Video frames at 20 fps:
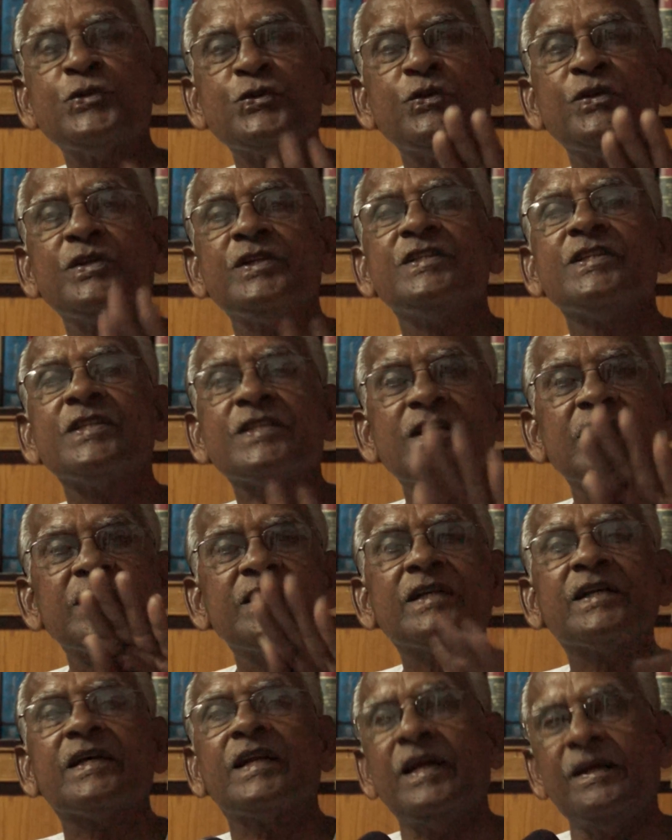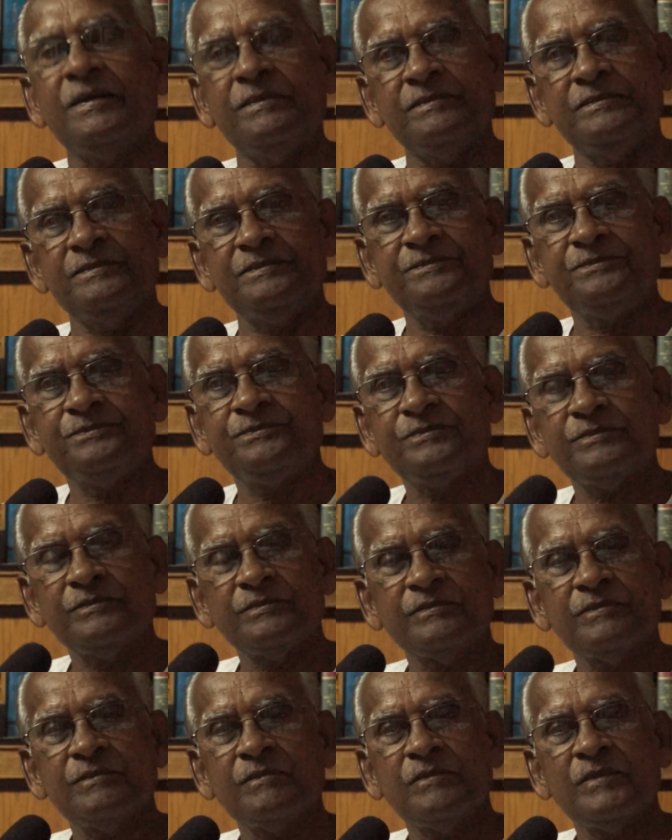to register the crime.
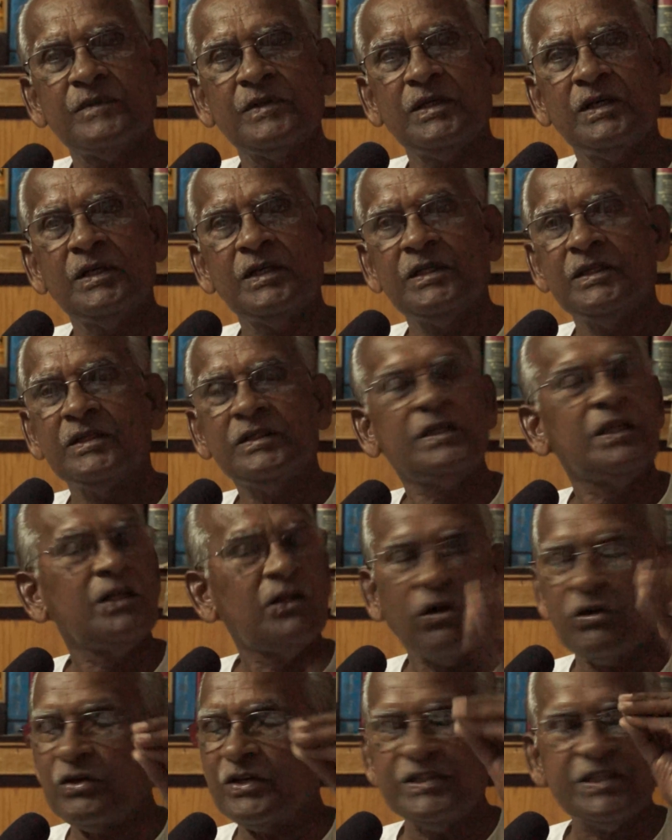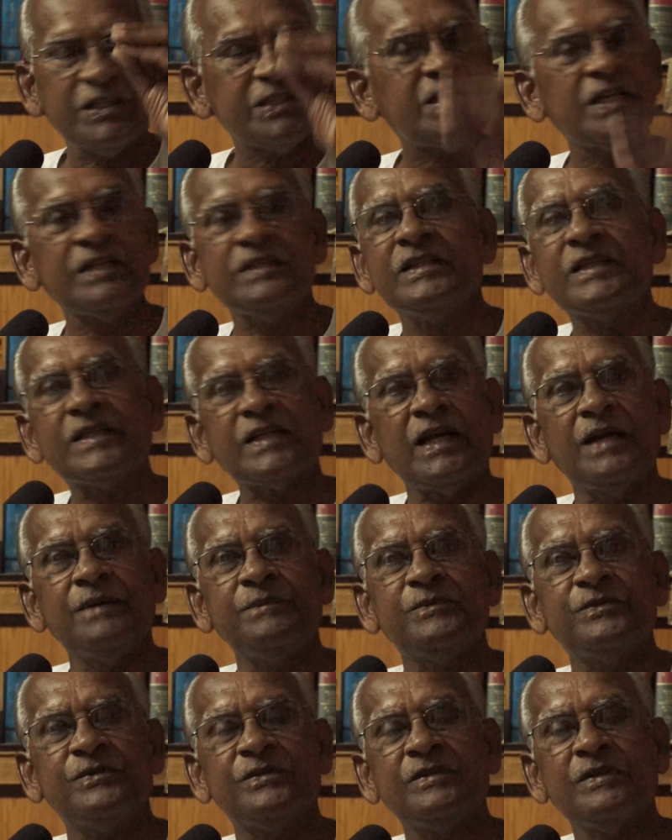They are not registering the
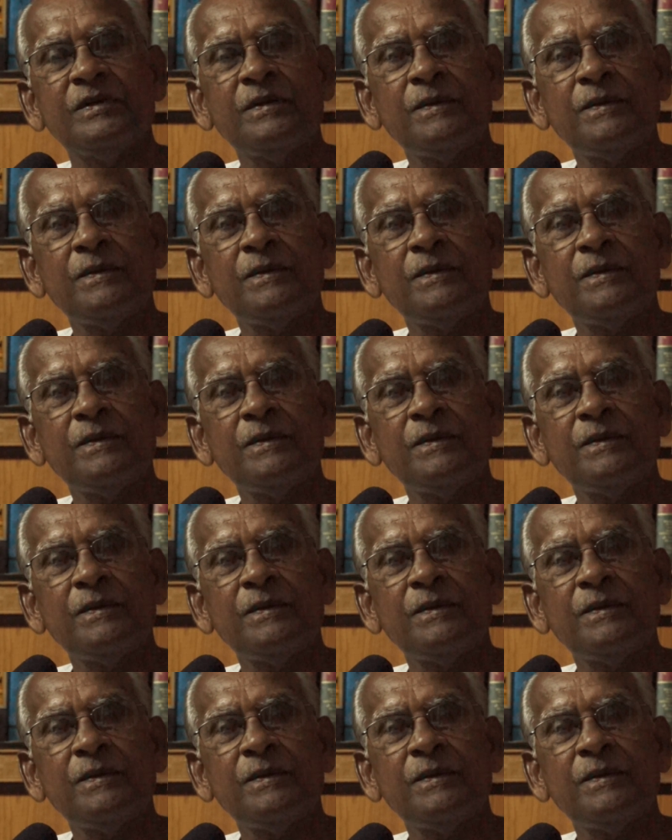crimes.